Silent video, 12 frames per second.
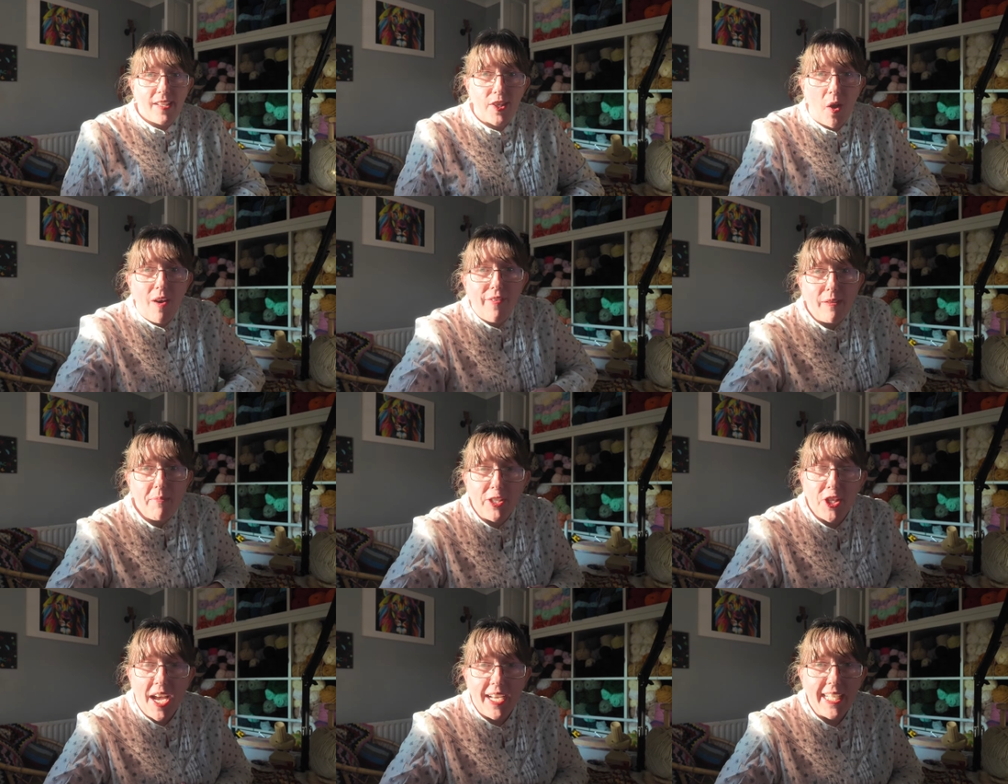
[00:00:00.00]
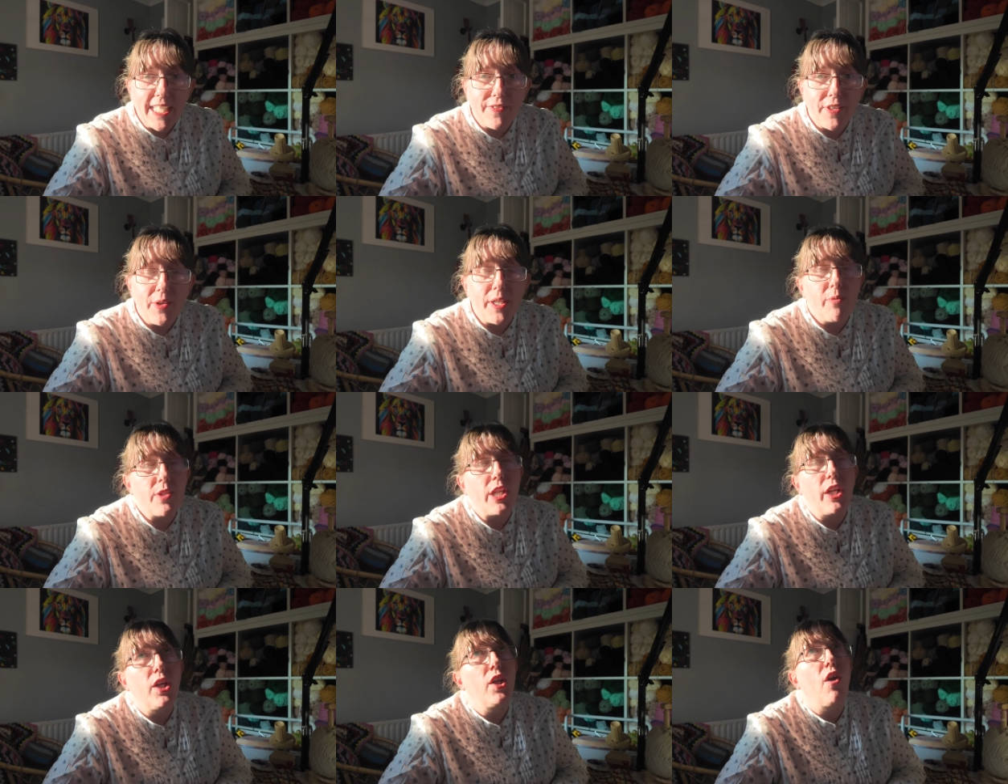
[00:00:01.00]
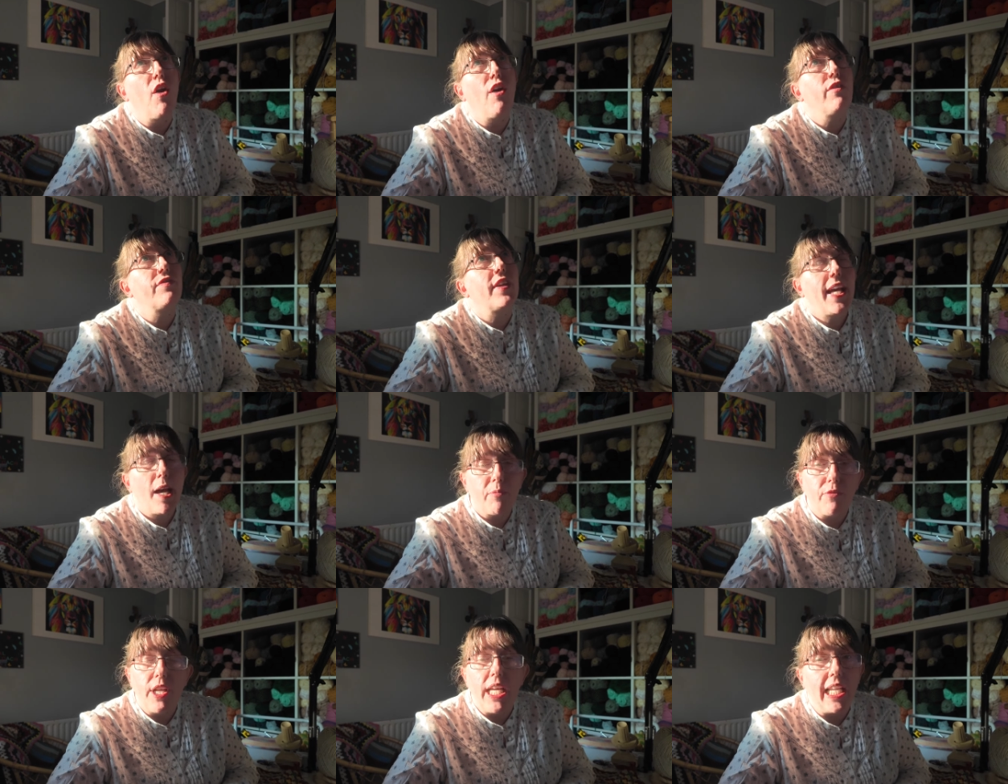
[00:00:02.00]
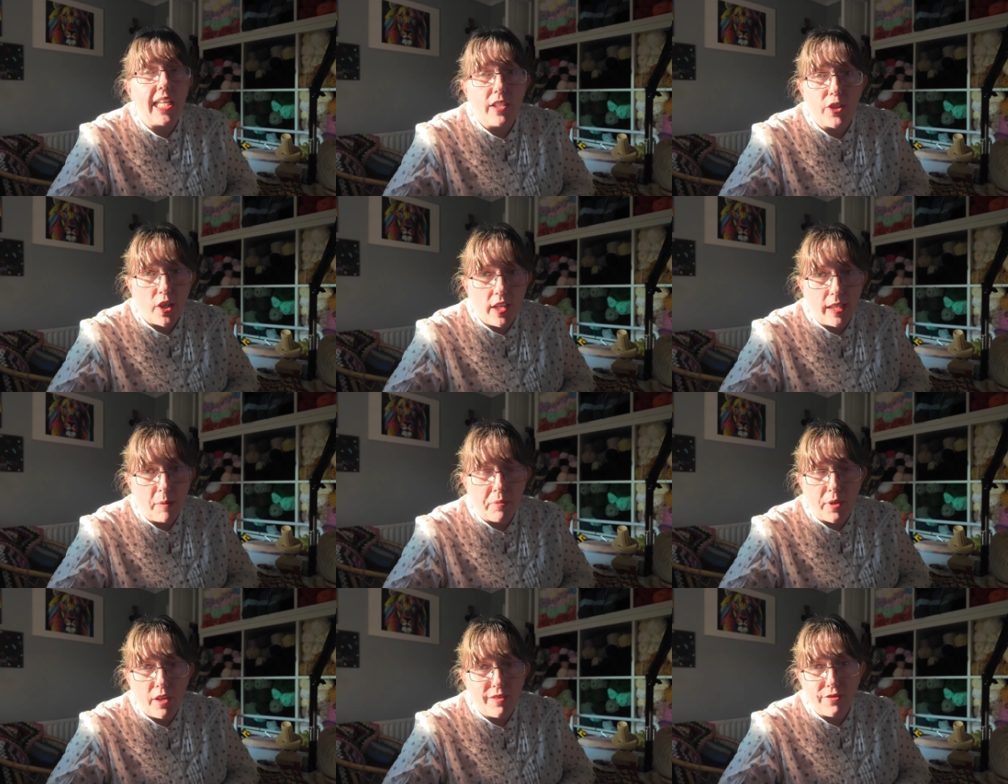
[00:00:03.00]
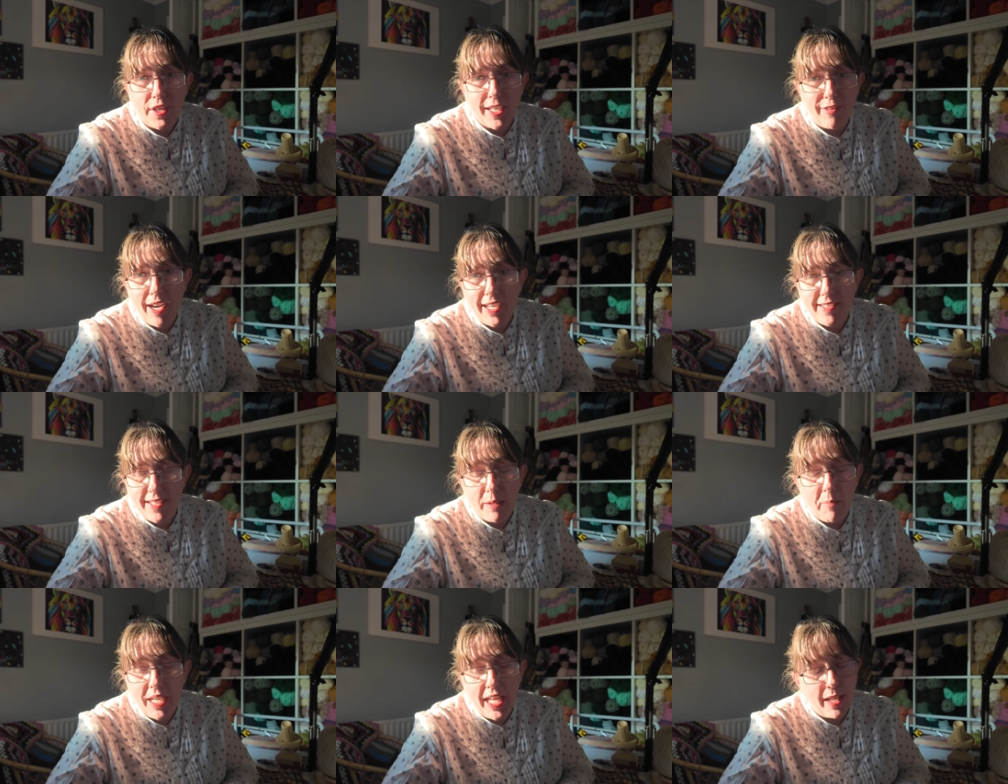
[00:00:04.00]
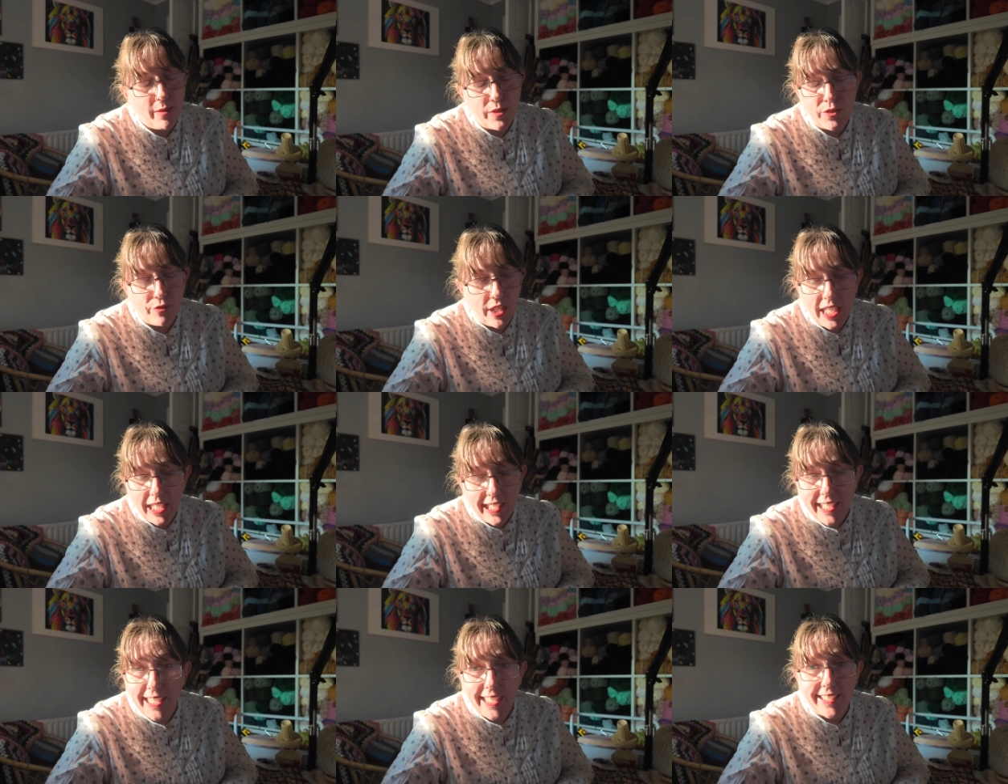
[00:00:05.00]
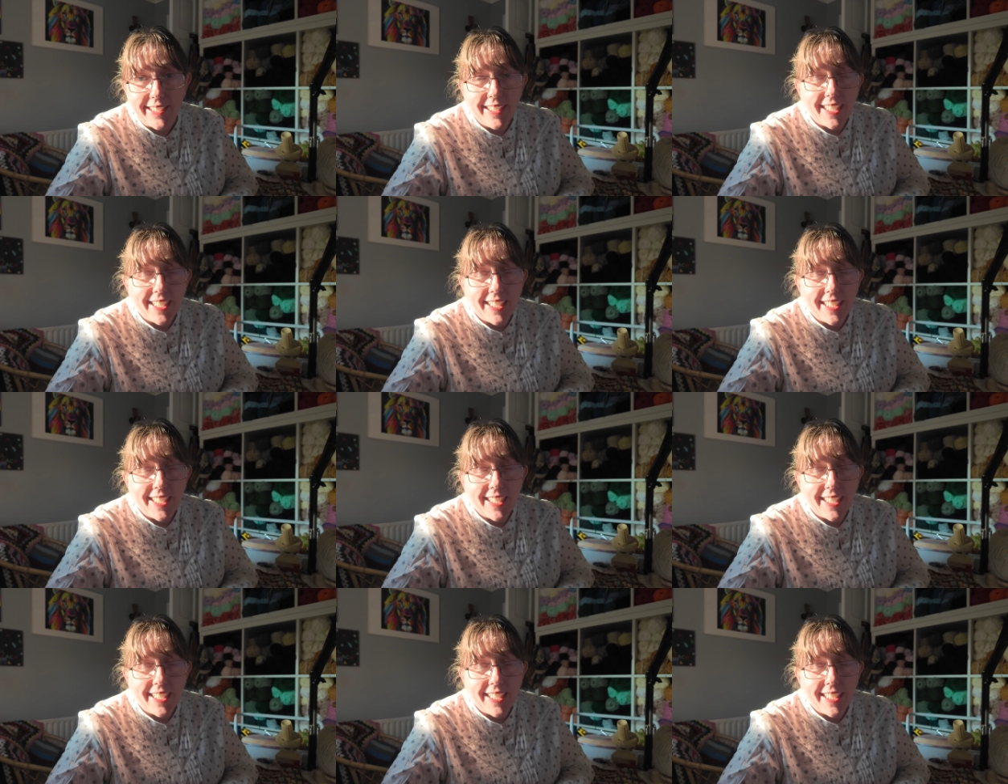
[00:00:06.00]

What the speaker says: So I've had my Chinese food. It was lovely. I'm really enjoying the prawn fried rice at the minute. It was really good.